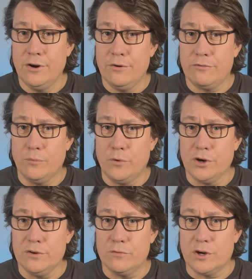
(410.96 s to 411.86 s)
from what
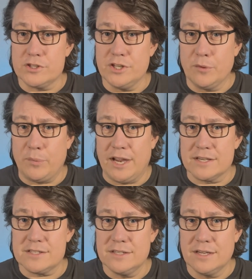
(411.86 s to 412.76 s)
you've watched in the
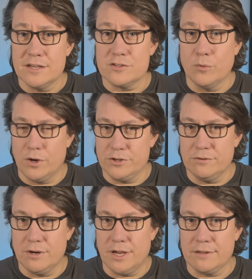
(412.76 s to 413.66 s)
past as the one
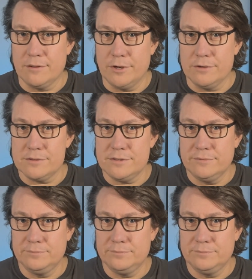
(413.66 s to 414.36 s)
you'll like the most.